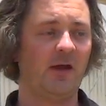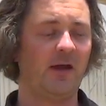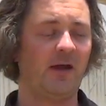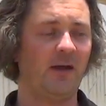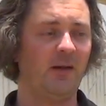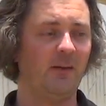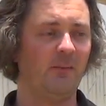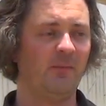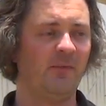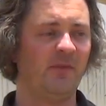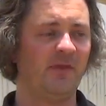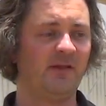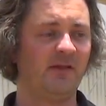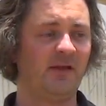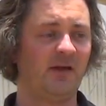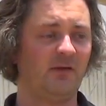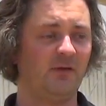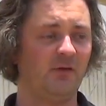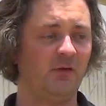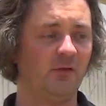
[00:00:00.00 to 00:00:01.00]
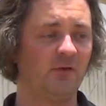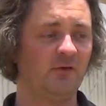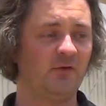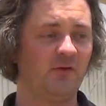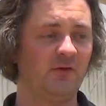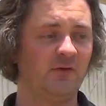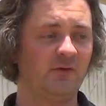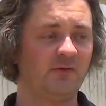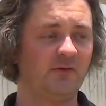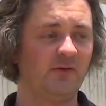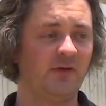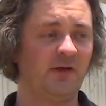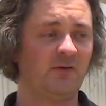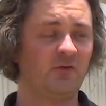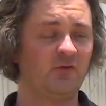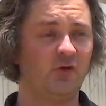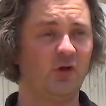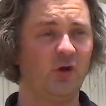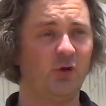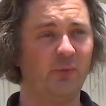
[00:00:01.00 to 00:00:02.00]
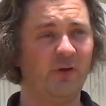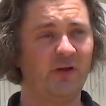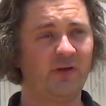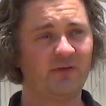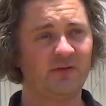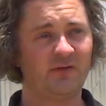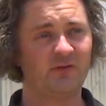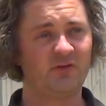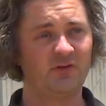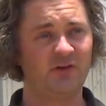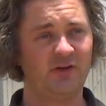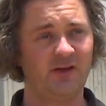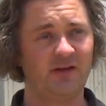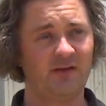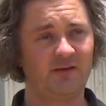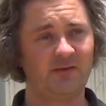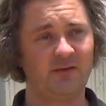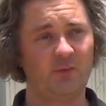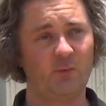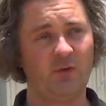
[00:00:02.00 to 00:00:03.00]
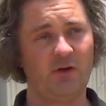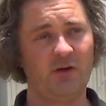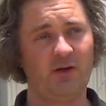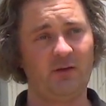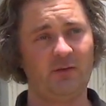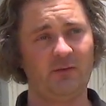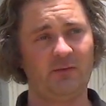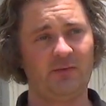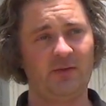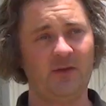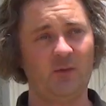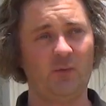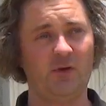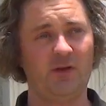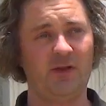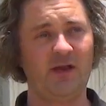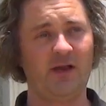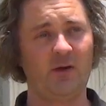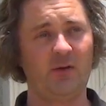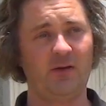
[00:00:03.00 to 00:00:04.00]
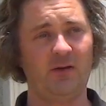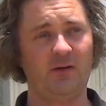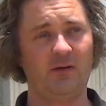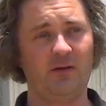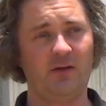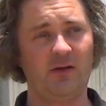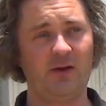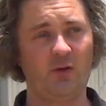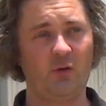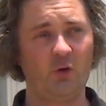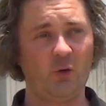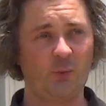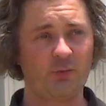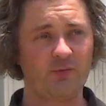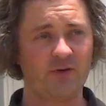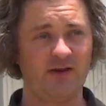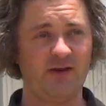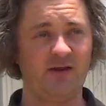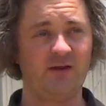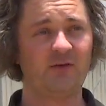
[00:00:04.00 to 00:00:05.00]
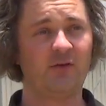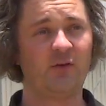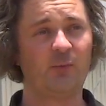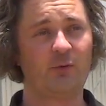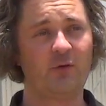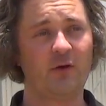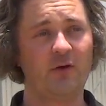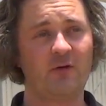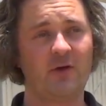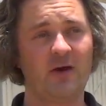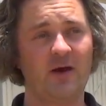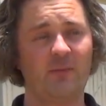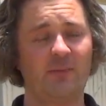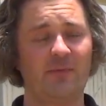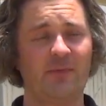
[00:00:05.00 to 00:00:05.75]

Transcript: And the technologies like genomics and genetics that we're now incorporating into the program,